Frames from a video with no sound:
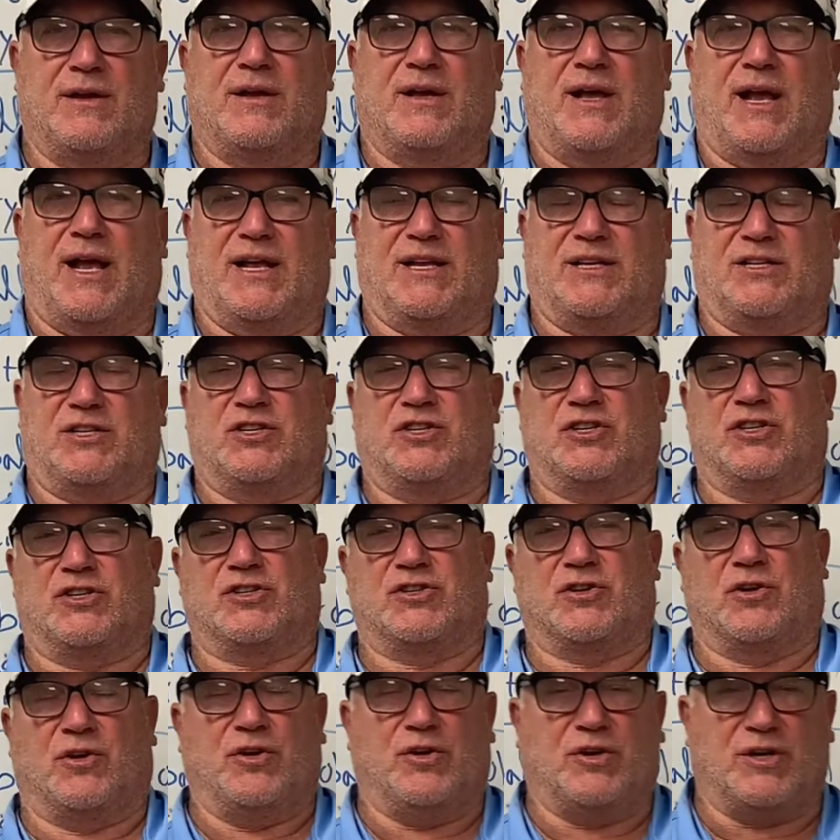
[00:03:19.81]
and it's just
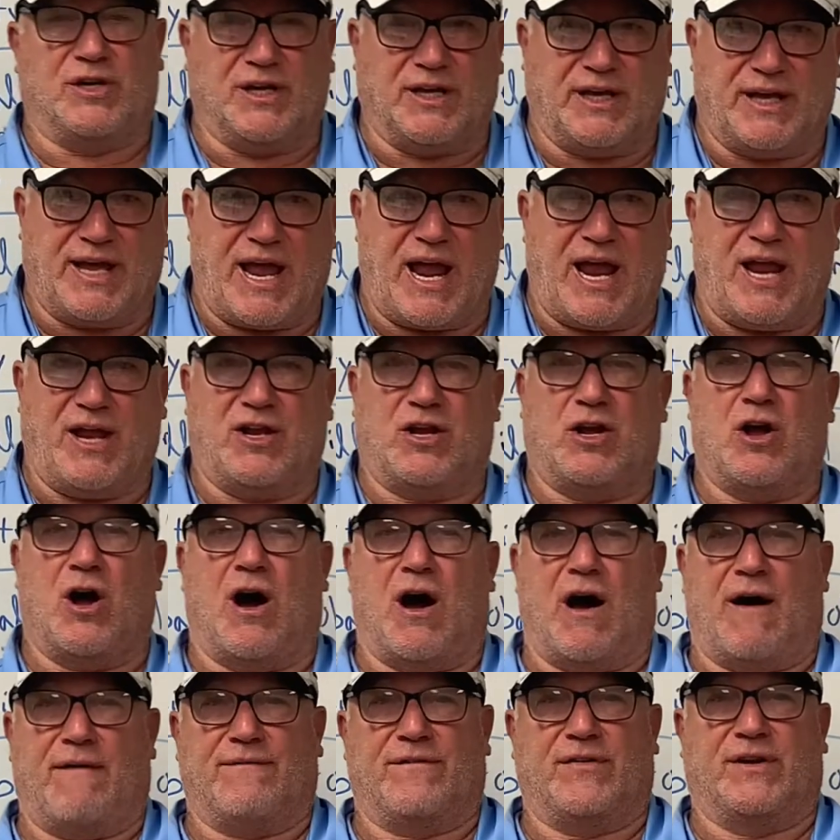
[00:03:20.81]
so you can gain
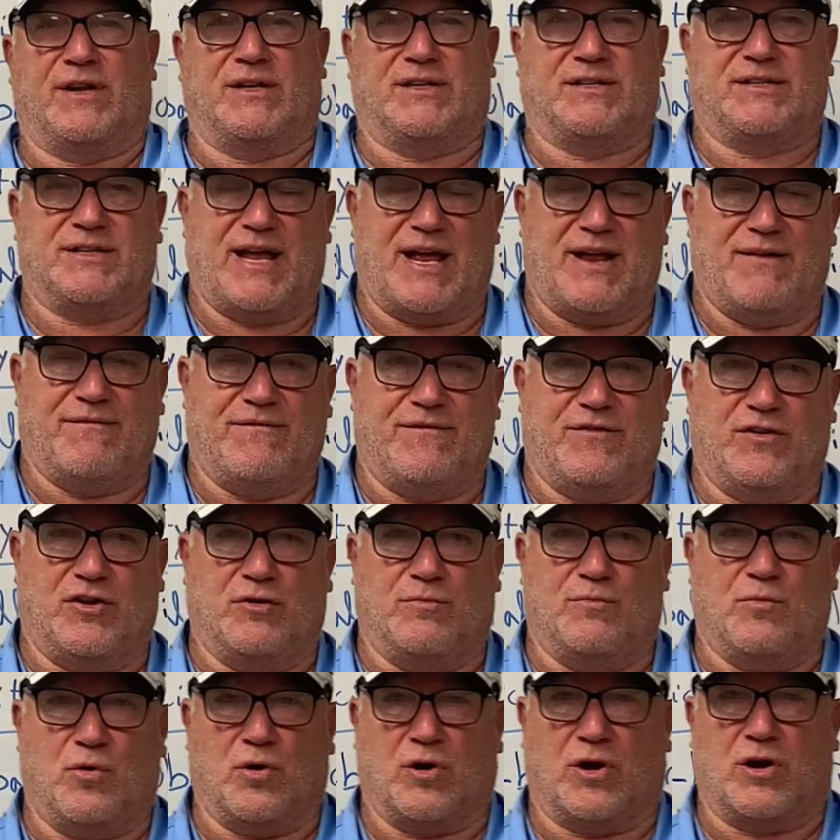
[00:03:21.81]
confidence and feel
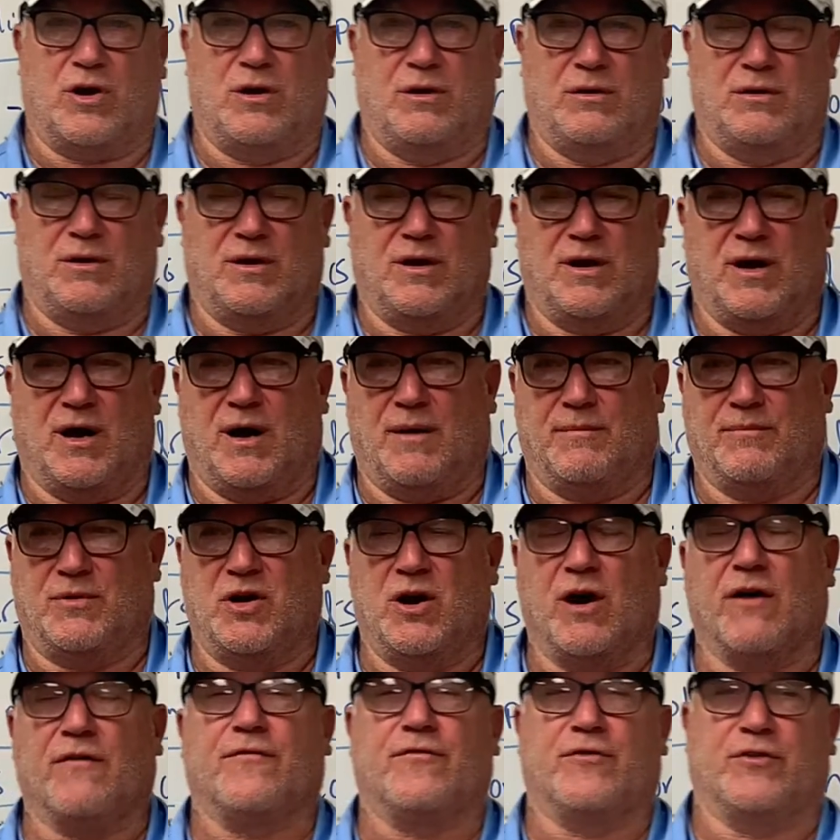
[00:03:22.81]
more
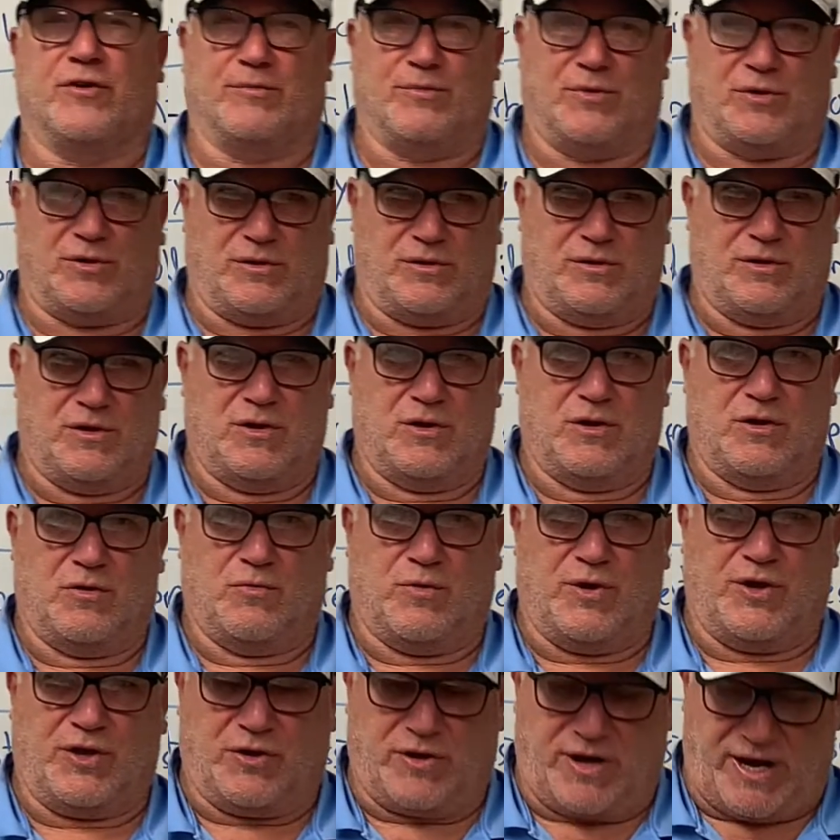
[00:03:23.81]
comfortable
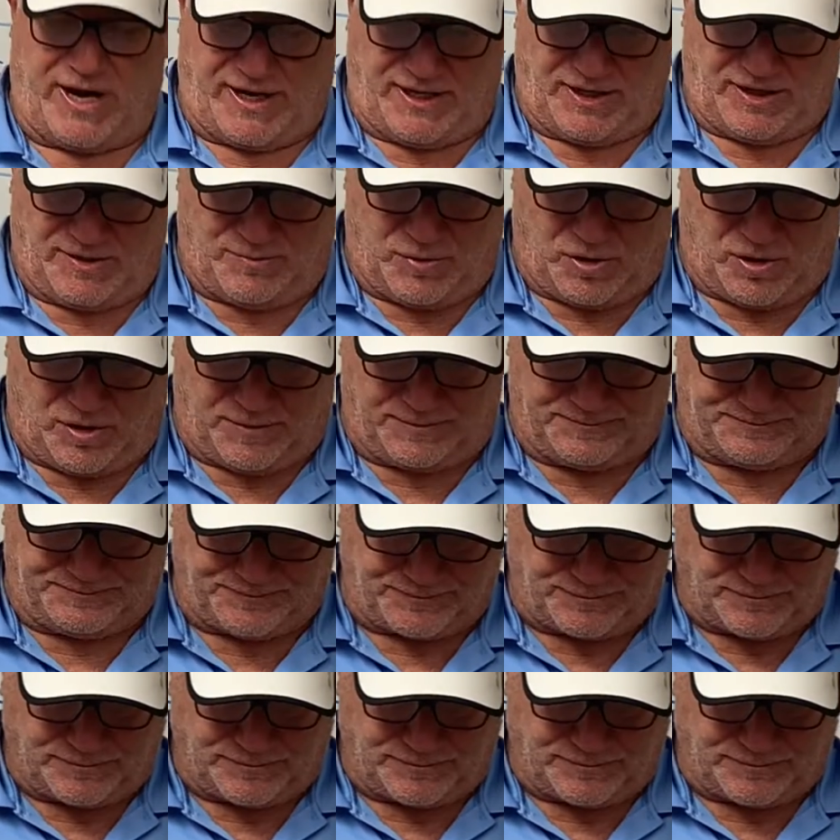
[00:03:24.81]
when you're heading the ball.